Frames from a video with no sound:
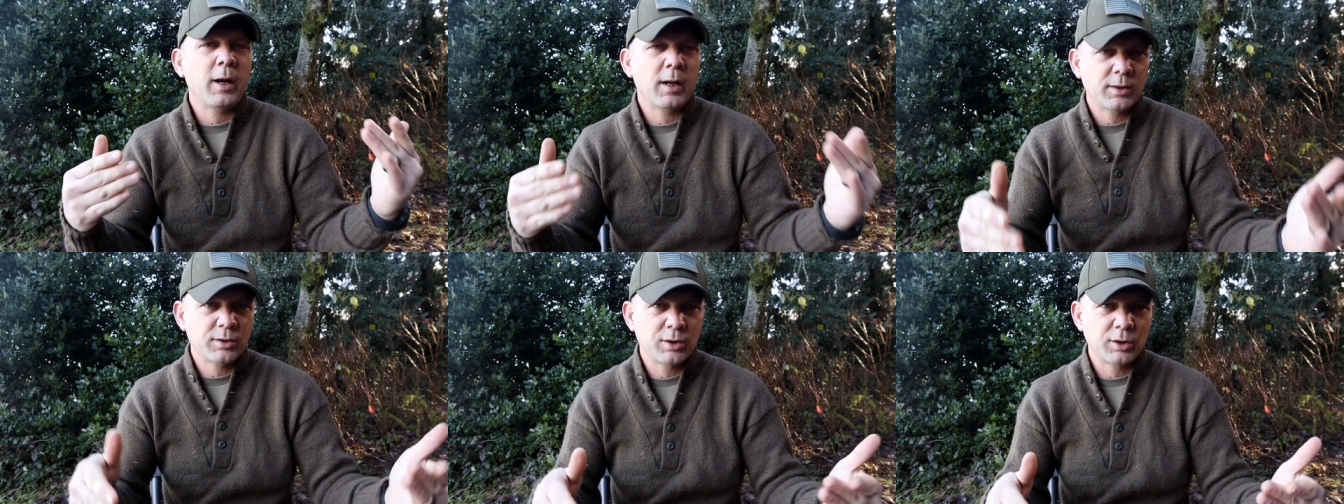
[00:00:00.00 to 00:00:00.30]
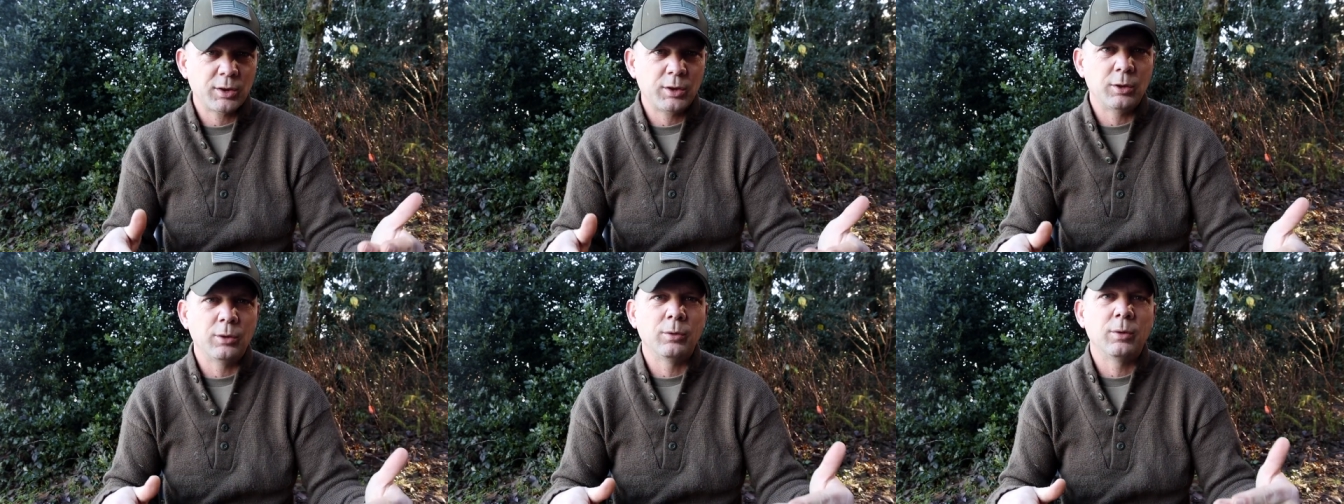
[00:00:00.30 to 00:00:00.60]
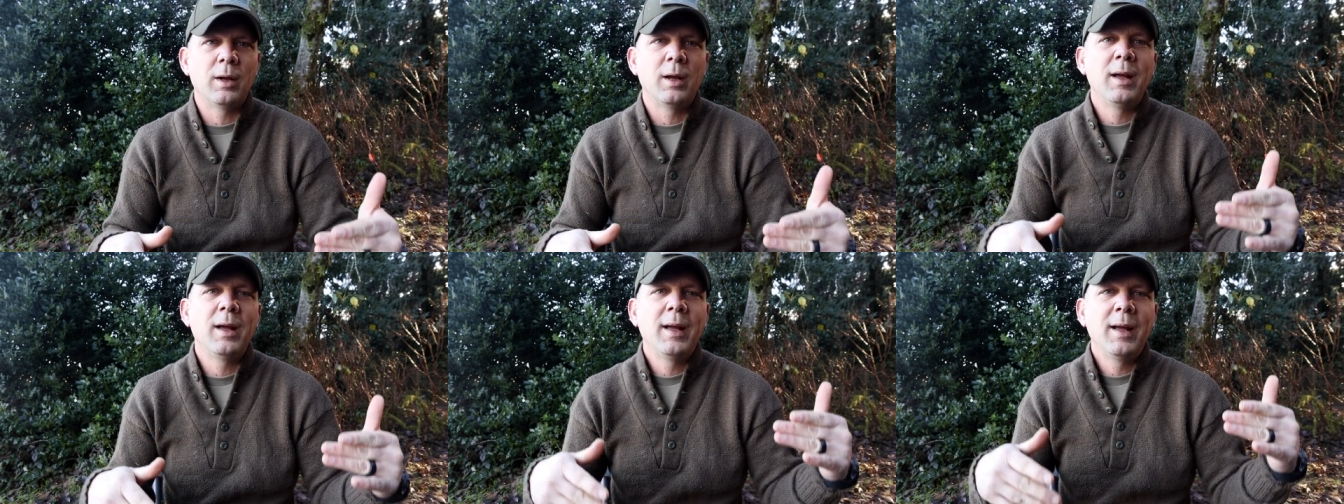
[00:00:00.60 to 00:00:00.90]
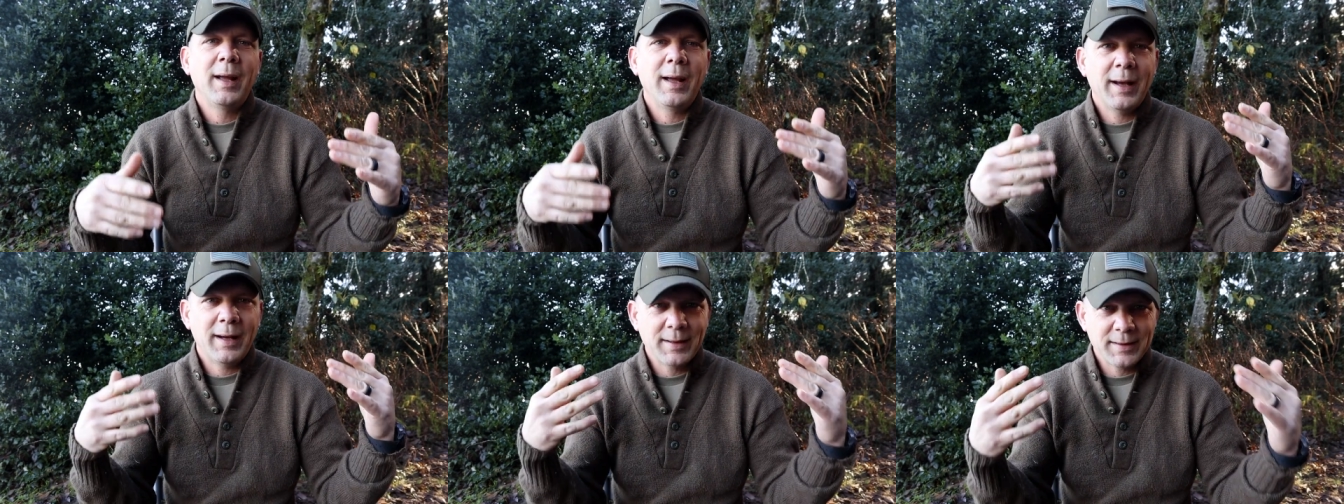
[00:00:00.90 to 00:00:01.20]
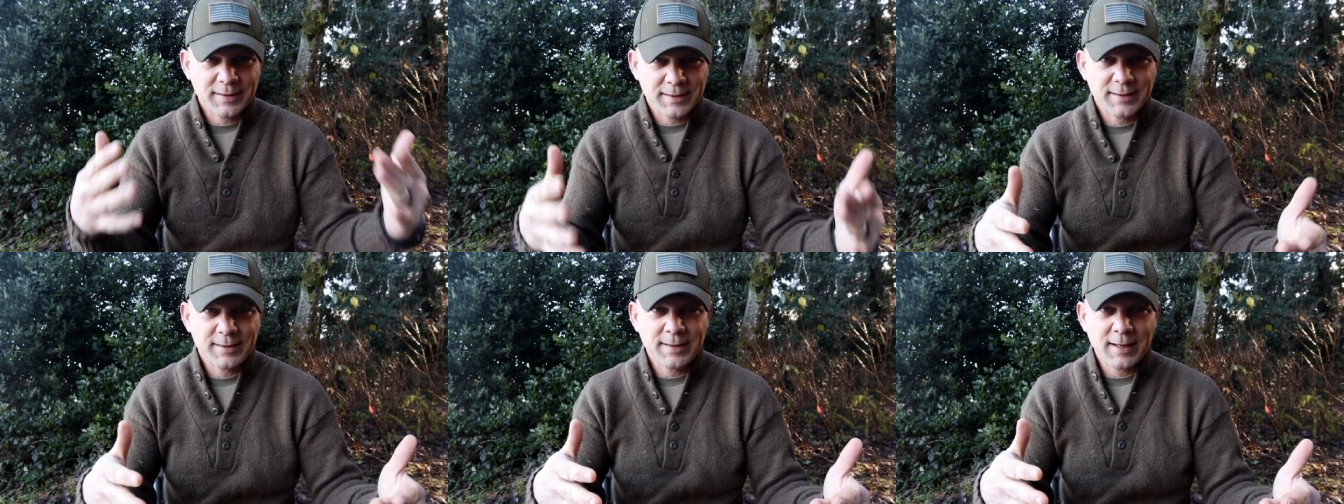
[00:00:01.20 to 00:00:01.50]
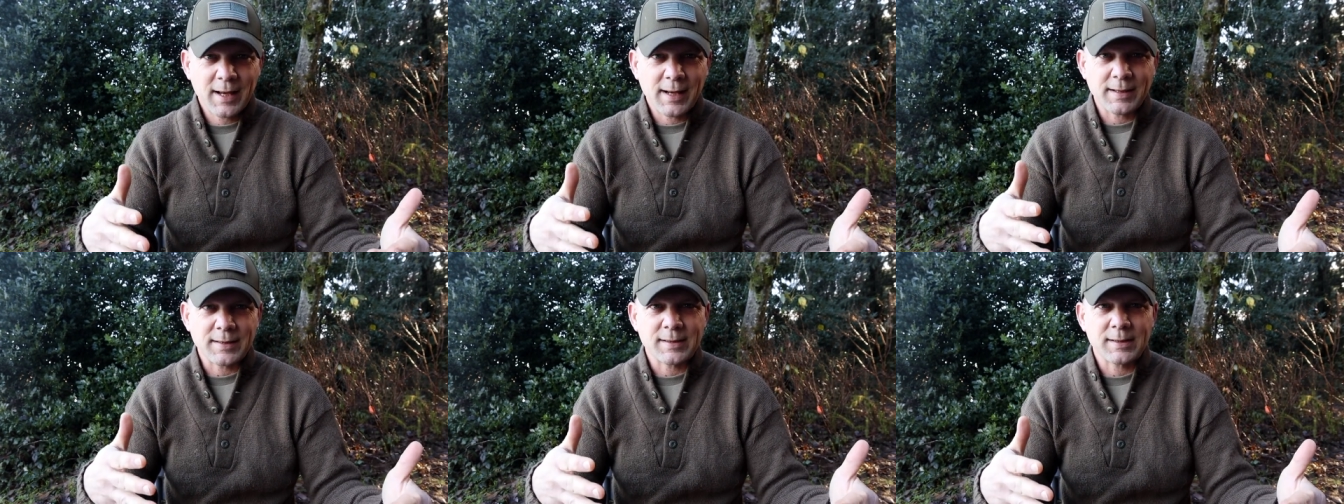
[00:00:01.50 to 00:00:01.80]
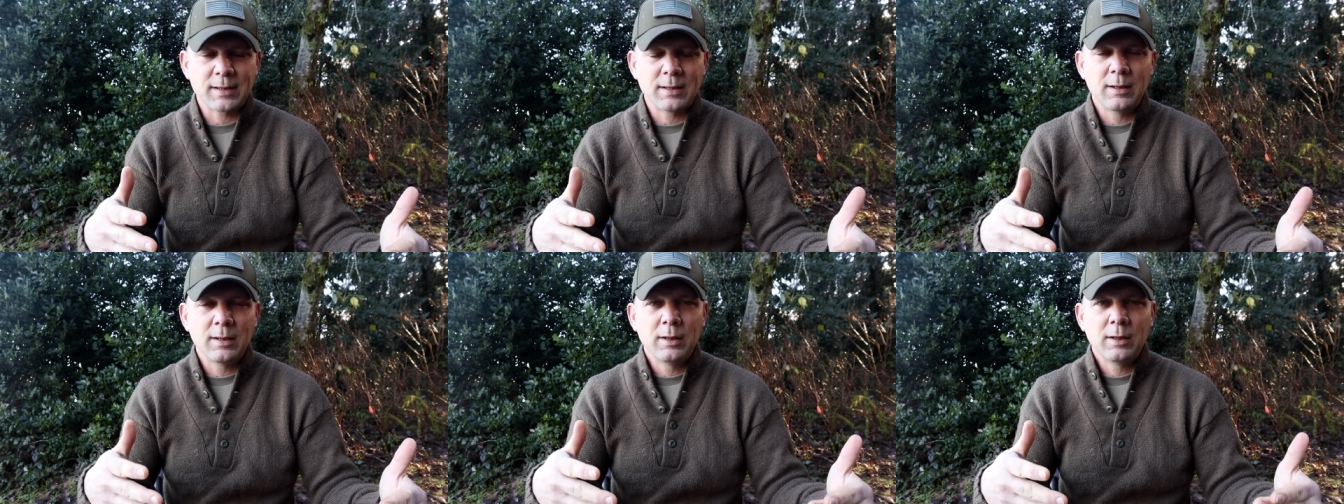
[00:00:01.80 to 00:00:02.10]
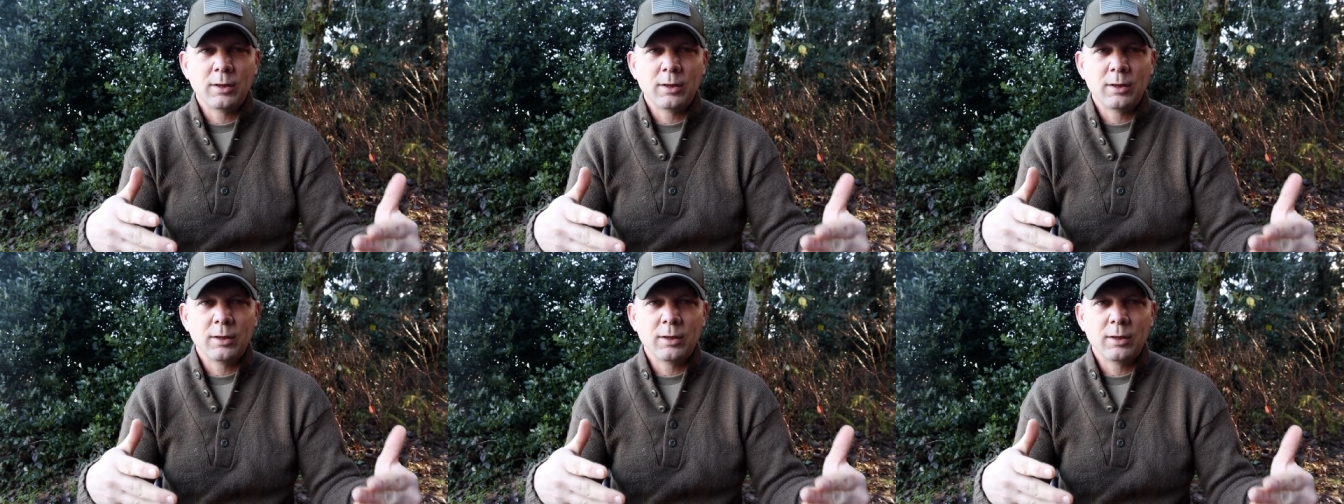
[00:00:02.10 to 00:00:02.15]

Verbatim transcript: execute, and assess.